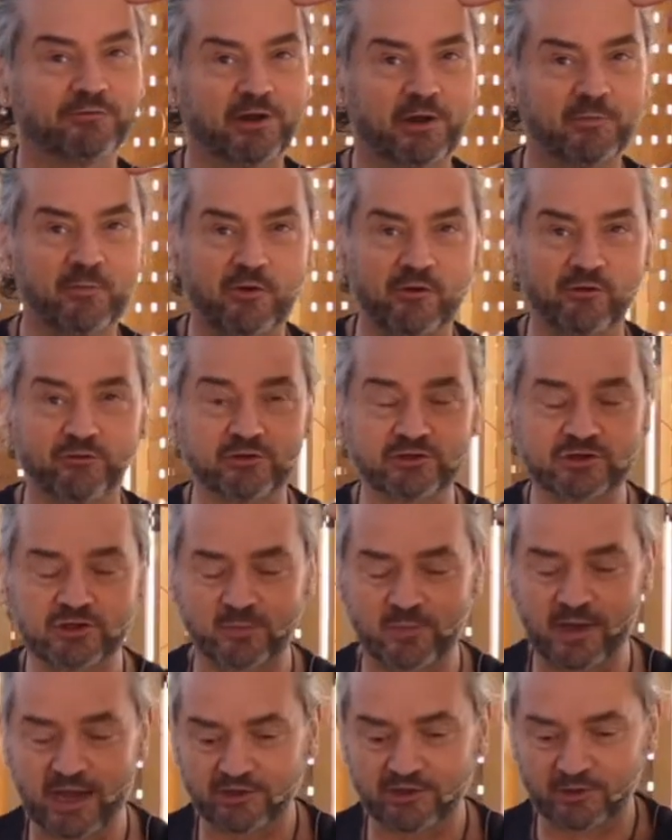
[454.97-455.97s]
If I move into
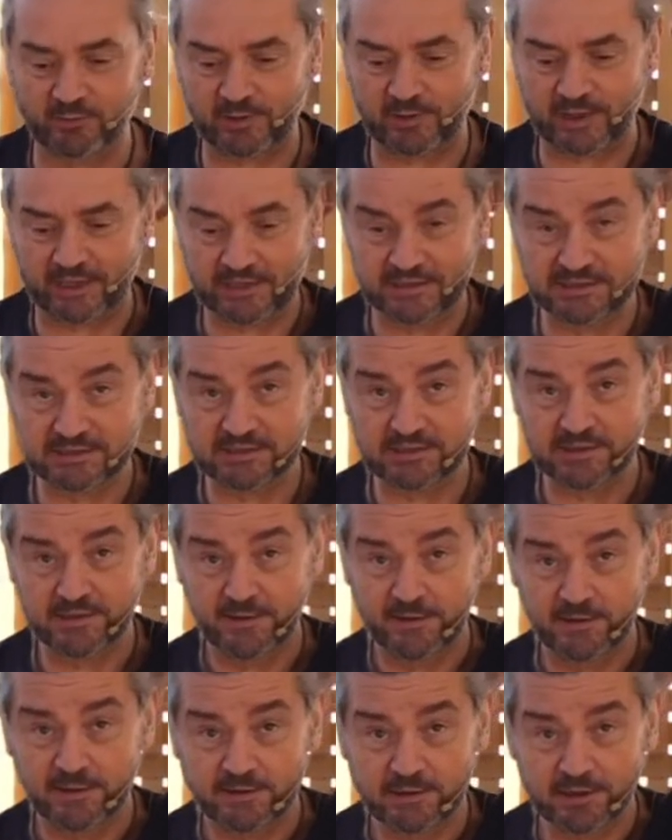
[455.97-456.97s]
the back of the base,
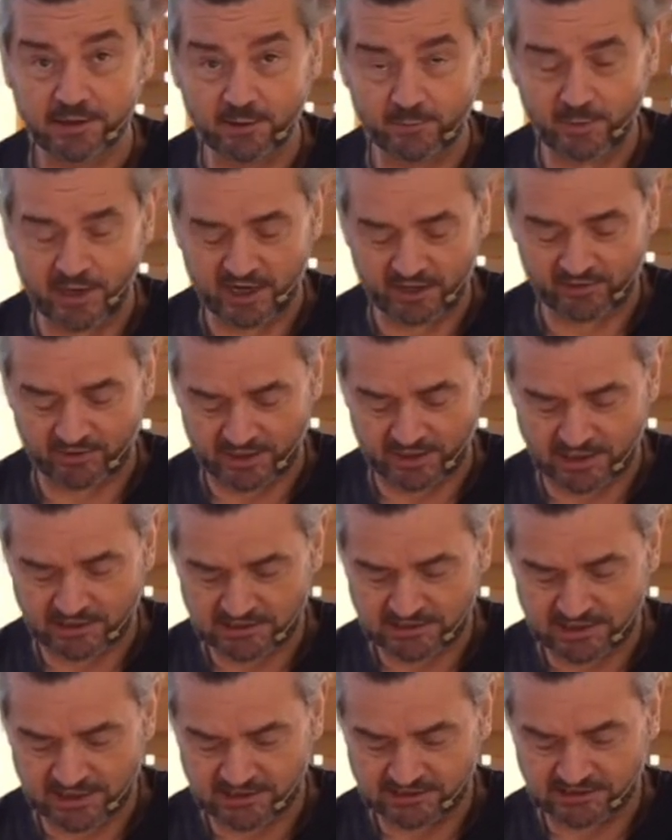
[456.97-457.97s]
then the back of the
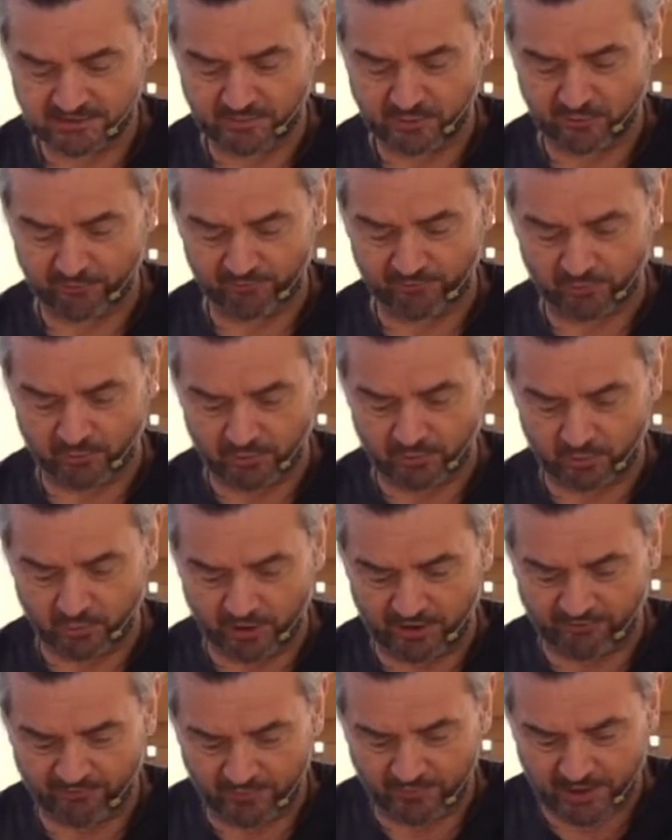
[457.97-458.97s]
head tends to move
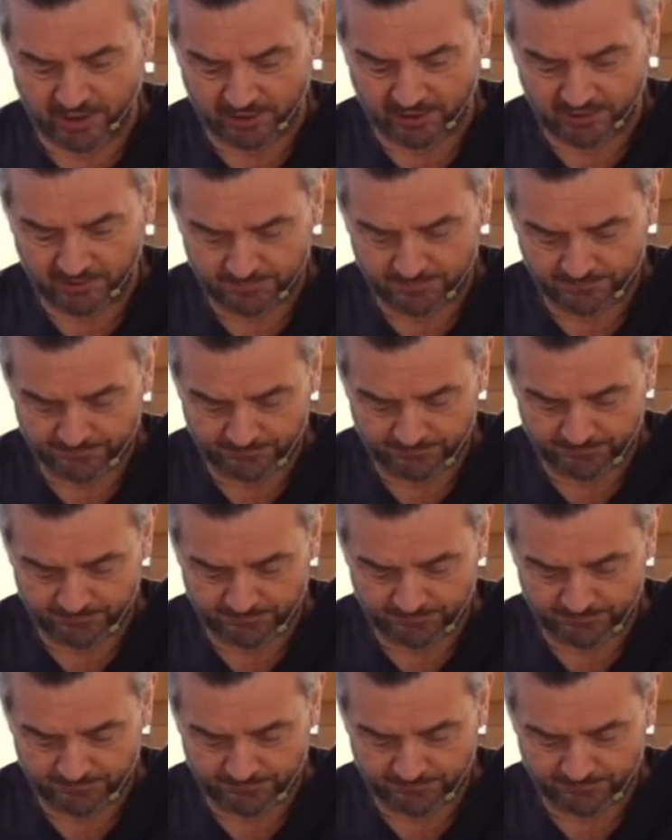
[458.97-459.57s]
away from that.